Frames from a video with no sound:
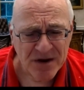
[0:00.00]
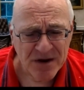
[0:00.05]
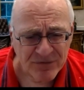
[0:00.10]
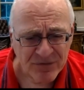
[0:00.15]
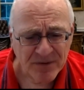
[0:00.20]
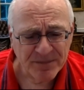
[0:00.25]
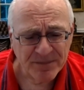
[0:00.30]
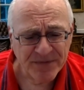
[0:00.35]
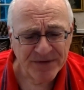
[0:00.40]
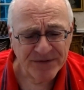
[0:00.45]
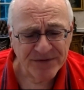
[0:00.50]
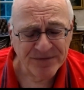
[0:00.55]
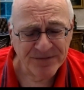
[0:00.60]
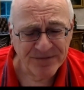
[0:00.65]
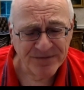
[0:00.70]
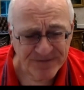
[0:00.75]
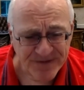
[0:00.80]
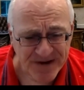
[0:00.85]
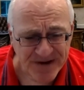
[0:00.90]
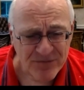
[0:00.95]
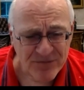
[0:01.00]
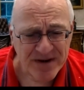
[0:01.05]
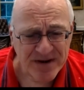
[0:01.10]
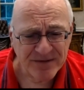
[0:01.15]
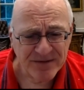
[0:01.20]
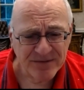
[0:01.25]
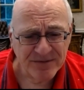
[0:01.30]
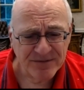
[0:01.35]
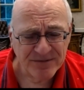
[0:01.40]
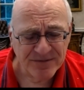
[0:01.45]
from this
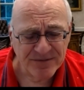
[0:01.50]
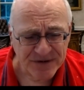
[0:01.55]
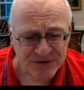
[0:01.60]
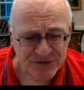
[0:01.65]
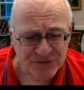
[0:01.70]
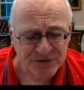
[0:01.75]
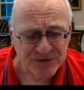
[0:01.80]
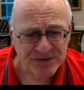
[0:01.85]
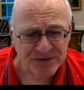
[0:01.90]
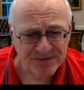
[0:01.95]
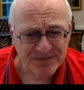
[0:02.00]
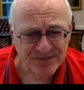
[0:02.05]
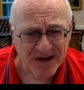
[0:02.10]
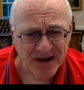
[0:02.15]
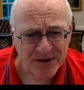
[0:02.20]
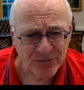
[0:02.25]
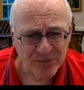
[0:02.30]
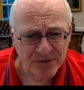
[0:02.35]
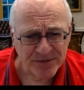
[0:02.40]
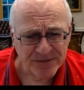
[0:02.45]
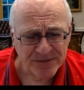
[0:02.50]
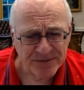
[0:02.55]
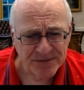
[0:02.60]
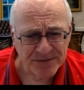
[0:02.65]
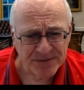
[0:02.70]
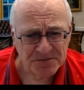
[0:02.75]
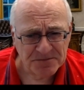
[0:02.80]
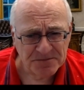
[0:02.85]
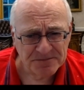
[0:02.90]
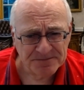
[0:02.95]
very vicious virus.